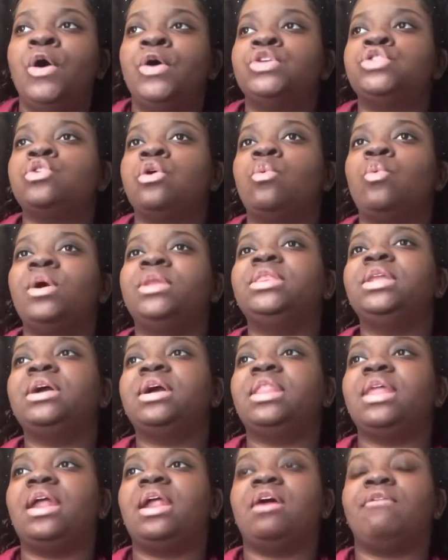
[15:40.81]
So one thing
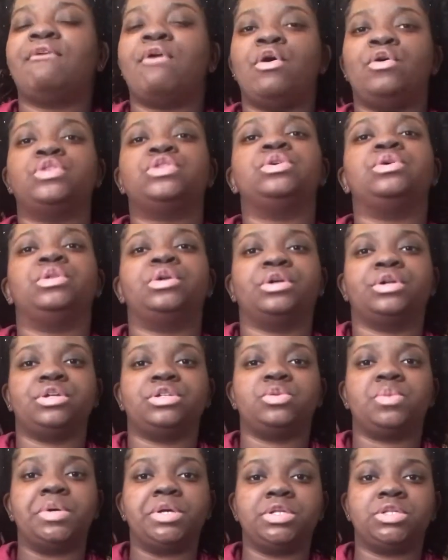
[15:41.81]
that I've also learned in
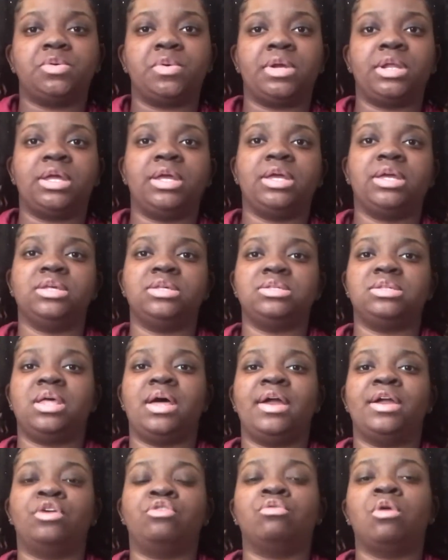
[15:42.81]
2020 is
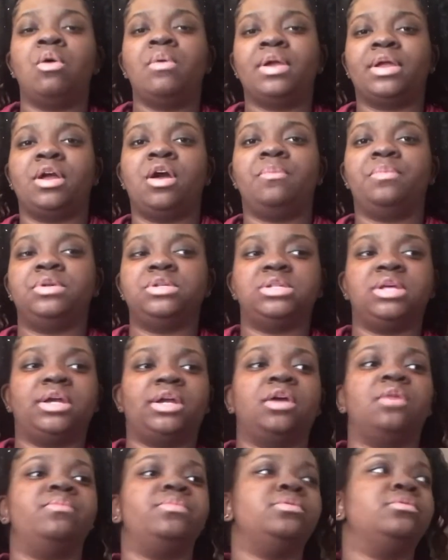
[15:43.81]
like growing up is like
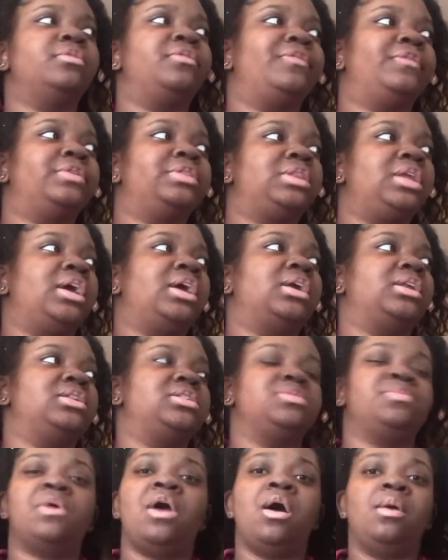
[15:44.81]
a beautiful thing, and
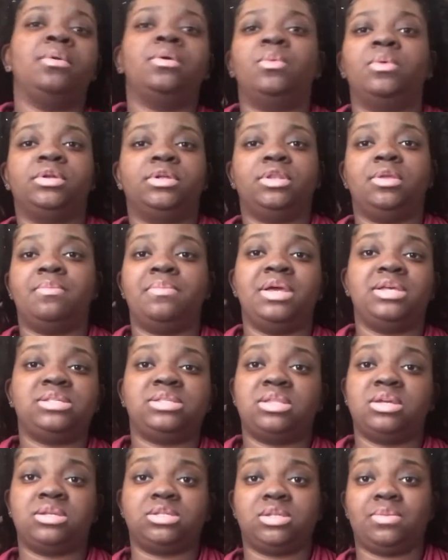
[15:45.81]
it's probably one of the best
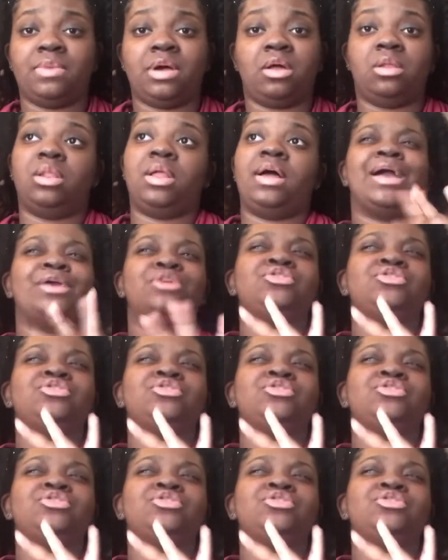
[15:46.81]
things about life.